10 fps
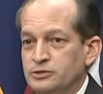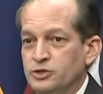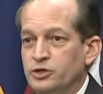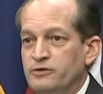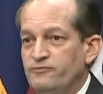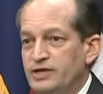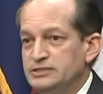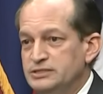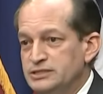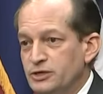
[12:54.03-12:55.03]
you're going to face
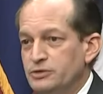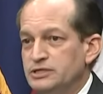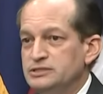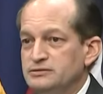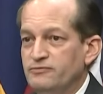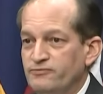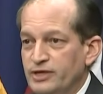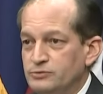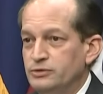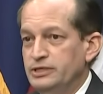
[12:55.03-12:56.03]
serious
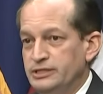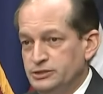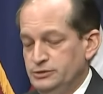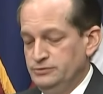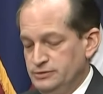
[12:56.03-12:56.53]
federal issues.